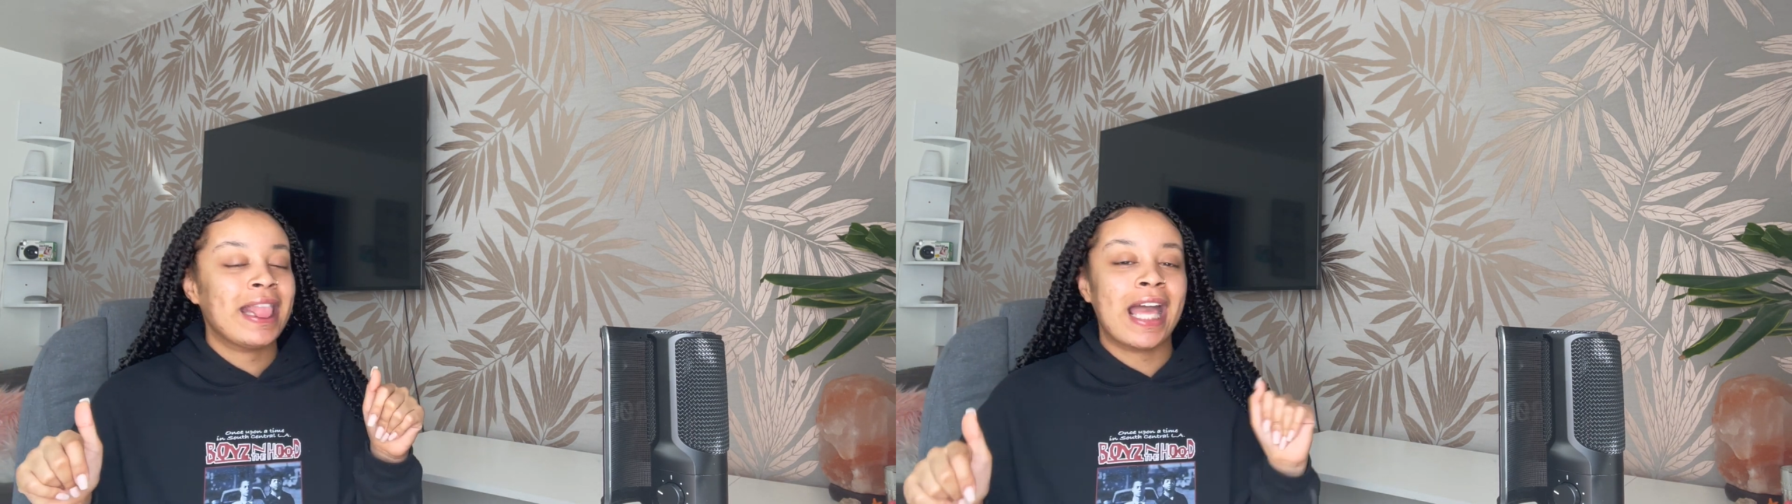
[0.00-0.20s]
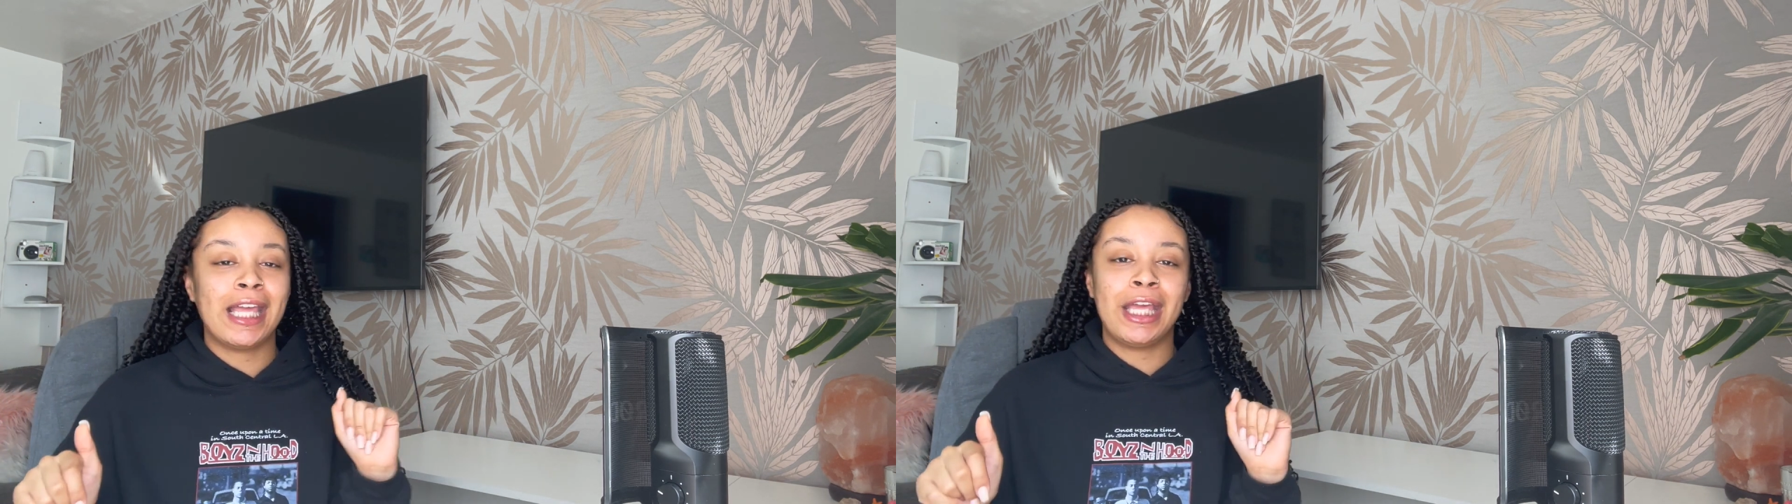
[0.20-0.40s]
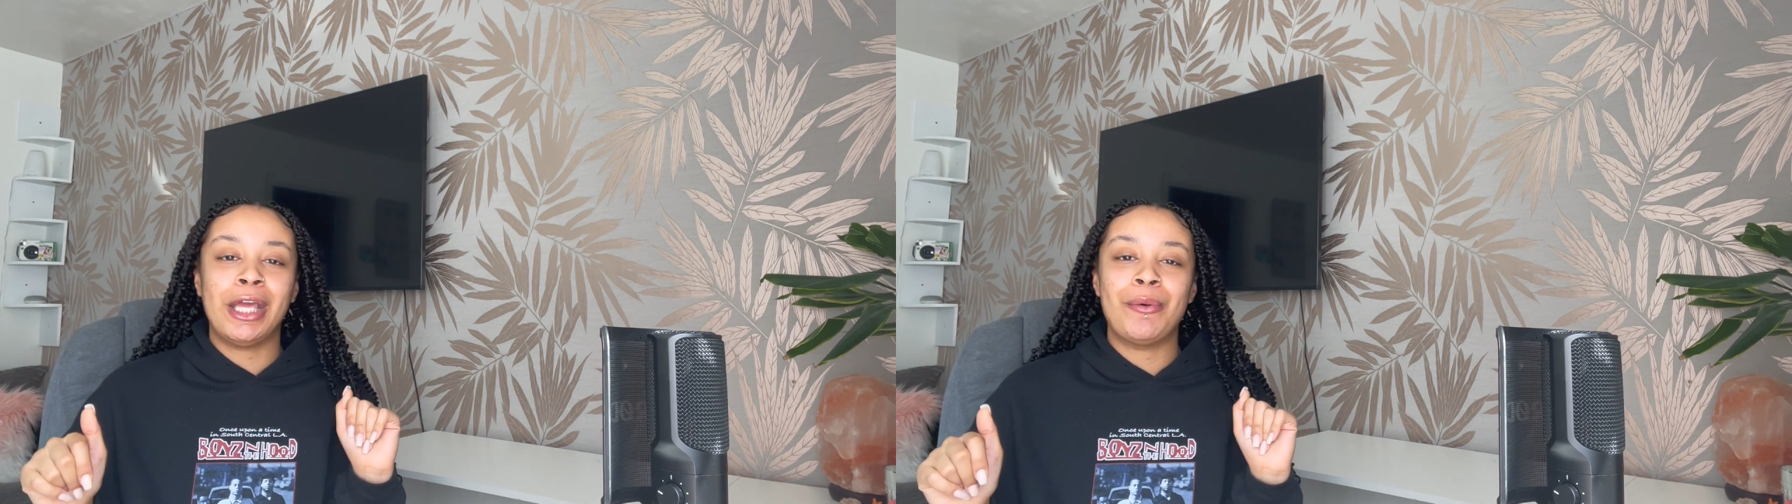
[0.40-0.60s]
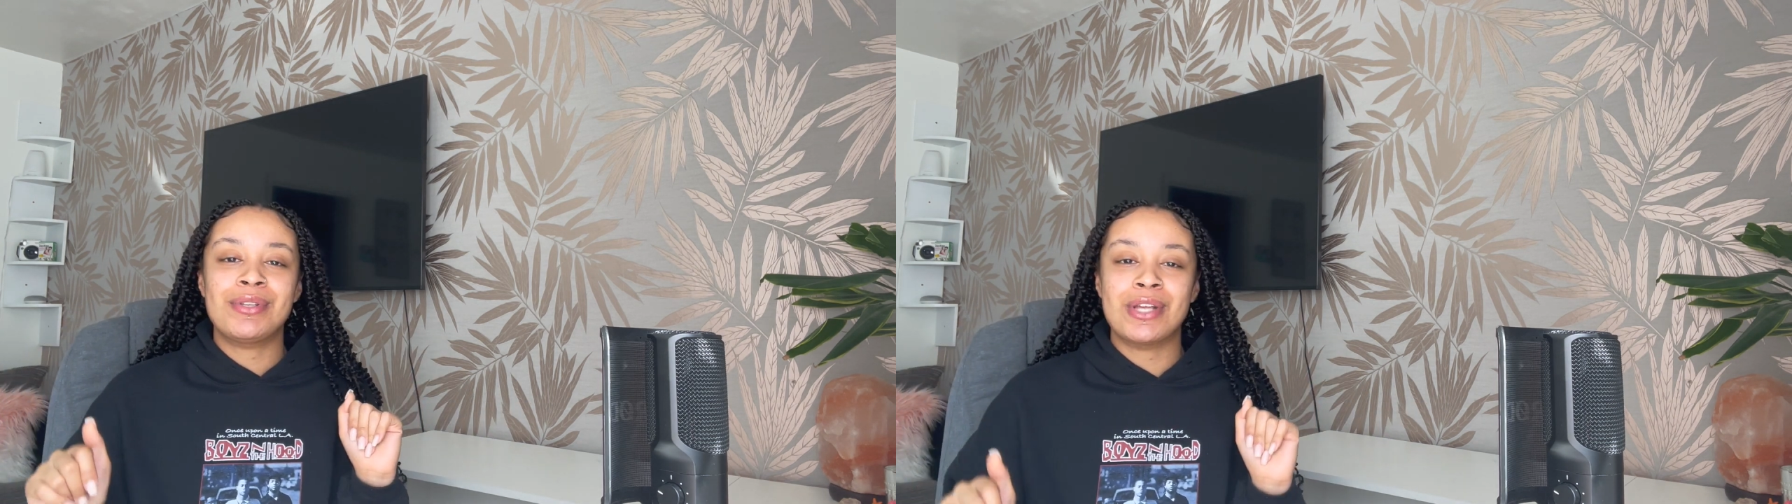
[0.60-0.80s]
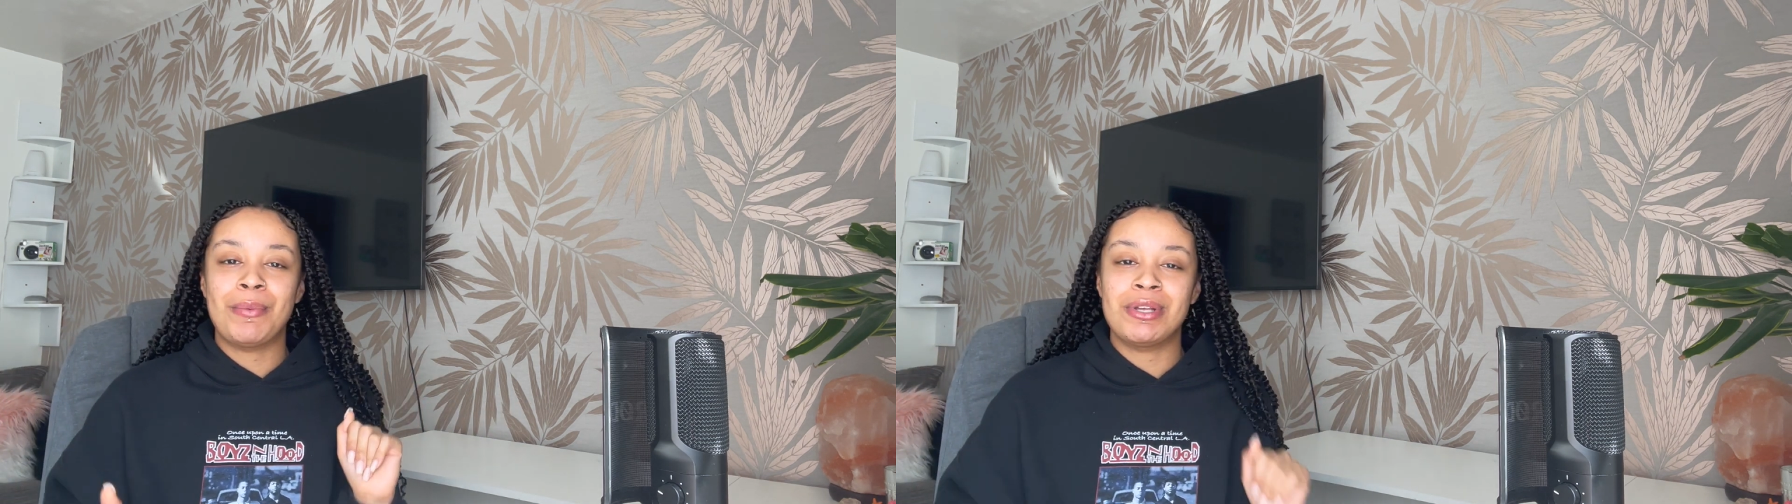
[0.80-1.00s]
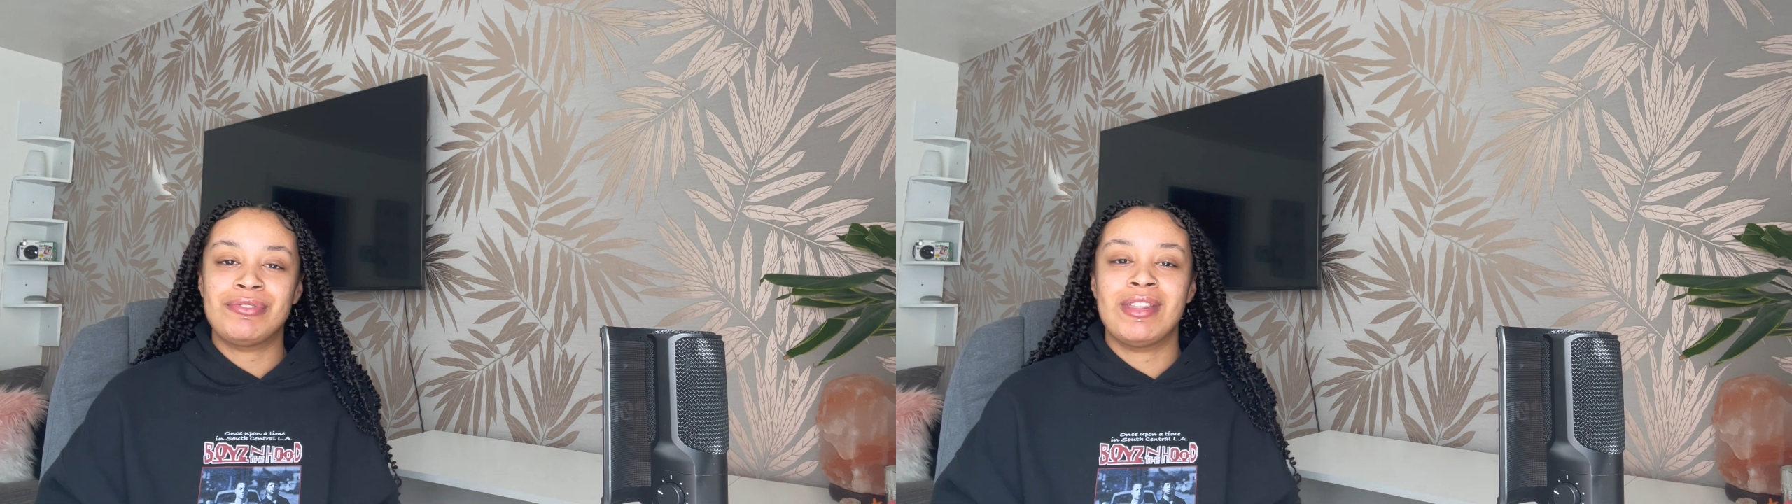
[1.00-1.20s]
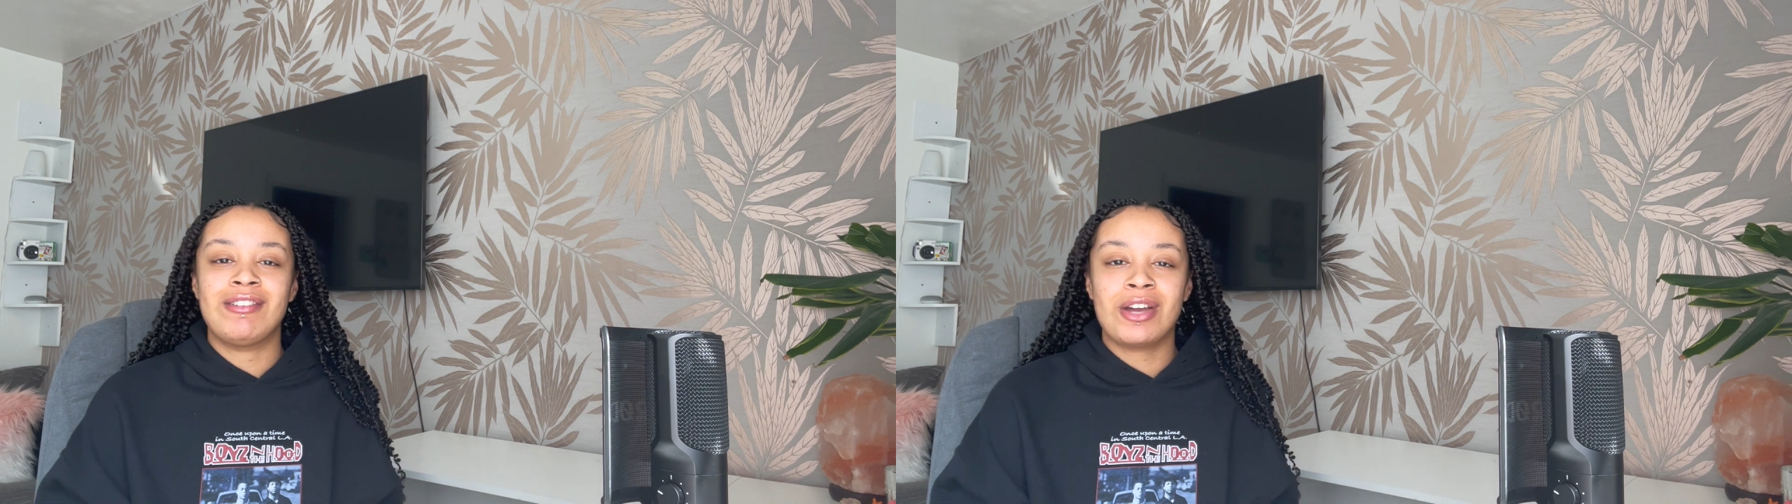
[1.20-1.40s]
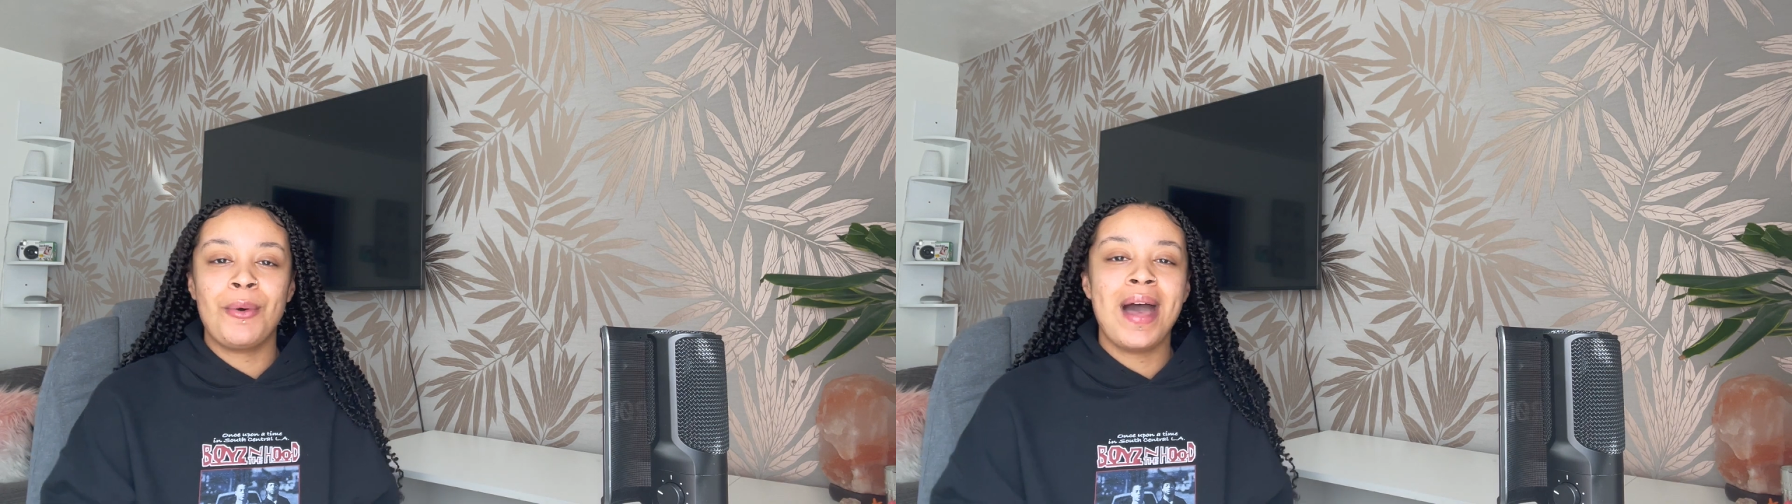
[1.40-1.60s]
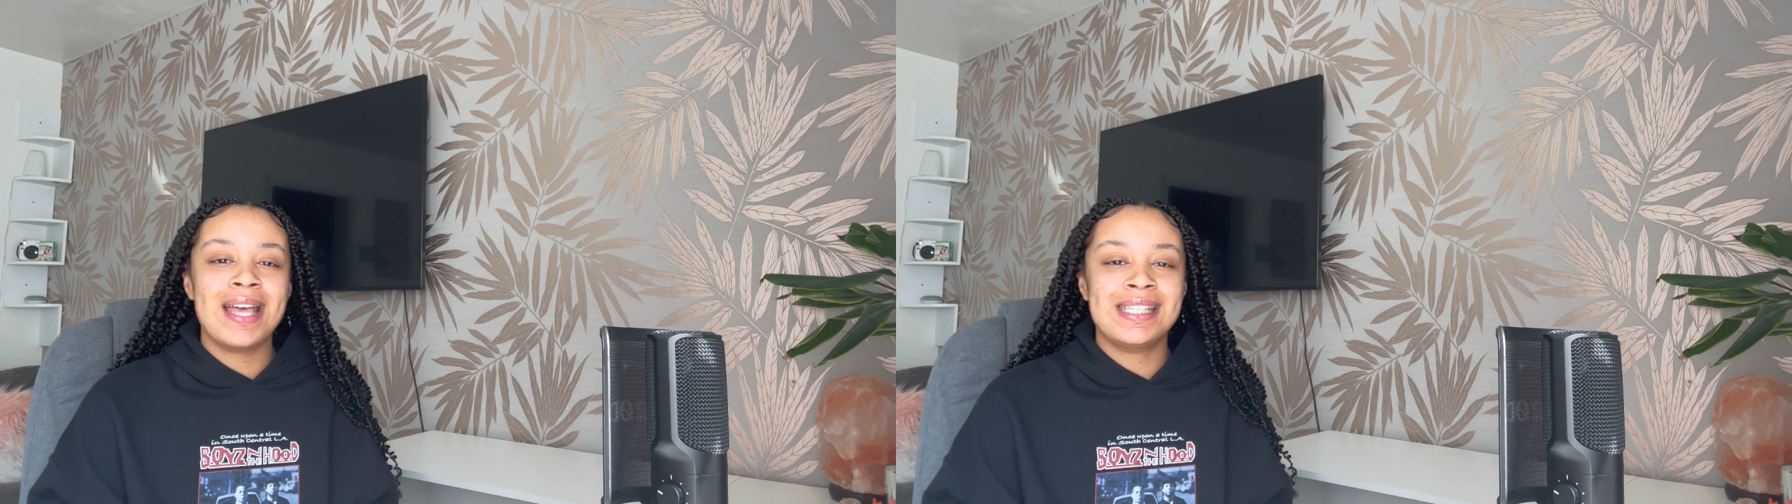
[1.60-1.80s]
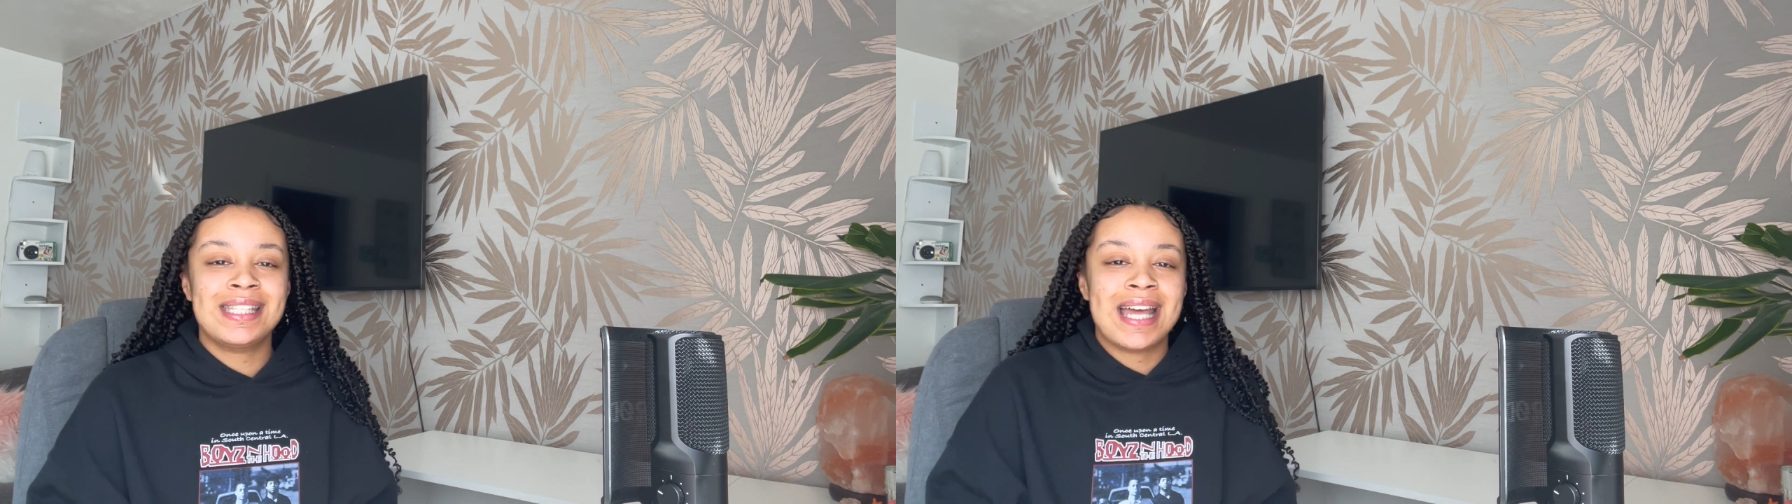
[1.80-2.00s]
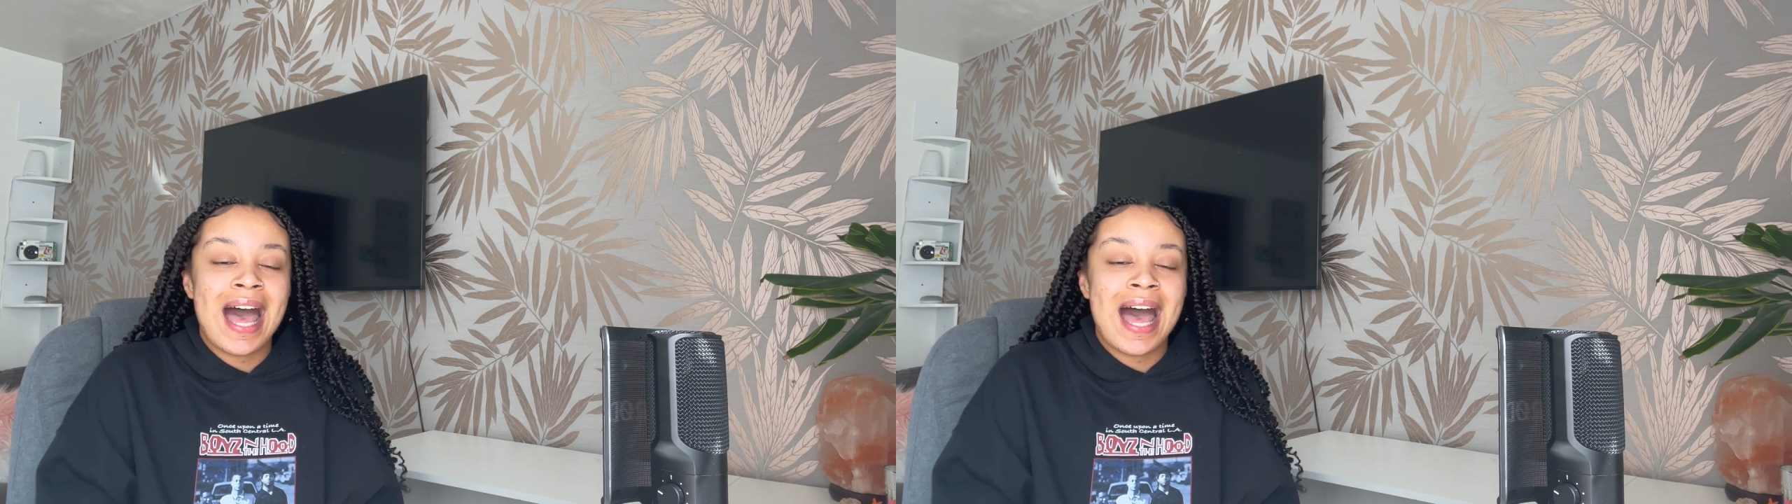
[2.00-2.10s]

thank you so much for the request,